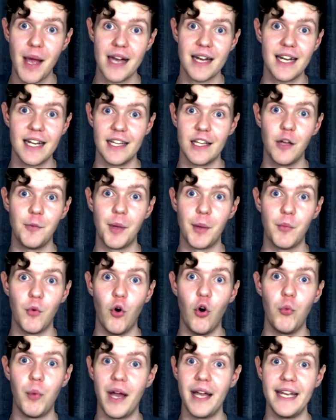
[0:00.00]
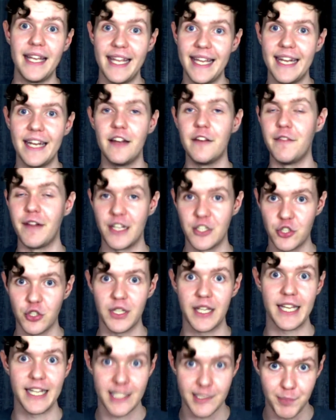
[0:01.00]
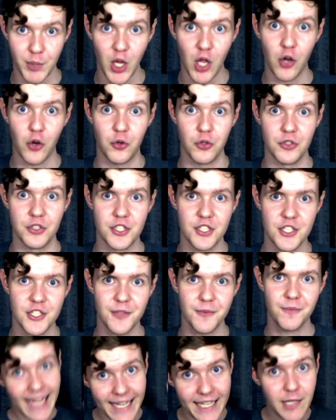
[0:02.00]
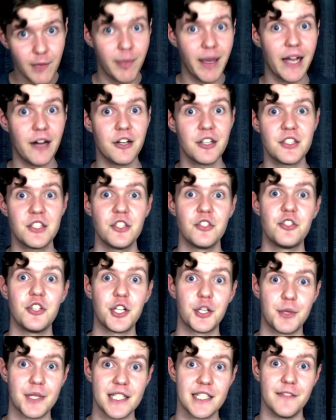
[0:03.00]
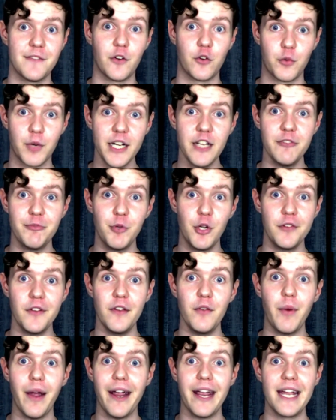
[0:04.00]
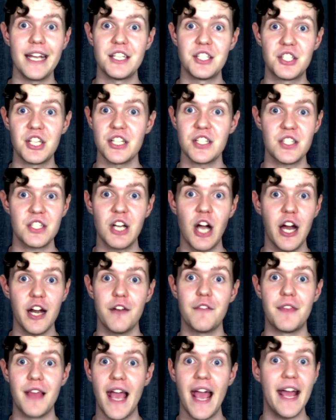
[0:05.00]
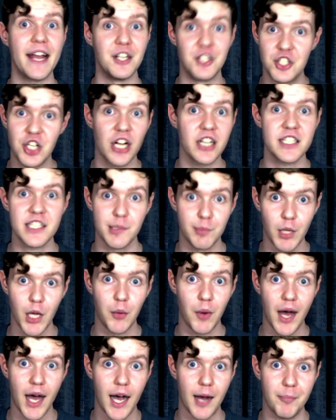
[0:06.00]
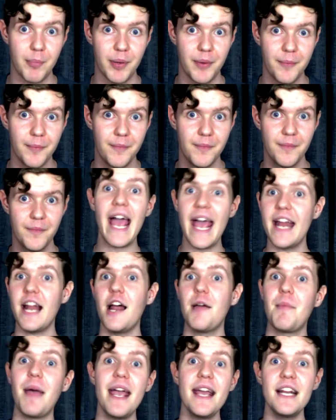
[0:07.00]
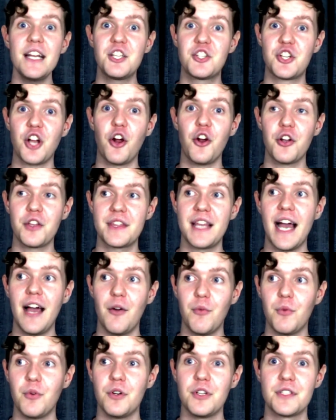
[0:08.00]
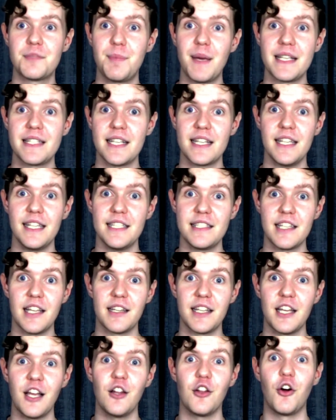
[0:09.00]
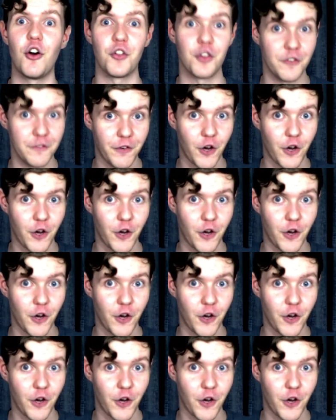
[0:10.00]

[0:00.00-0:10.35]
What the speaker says: about it a little bit more when it eventually explodes. In comparison to the Christopher Reeve movie where it's just kind of there just to blow up. And I made a joke that was basically something along the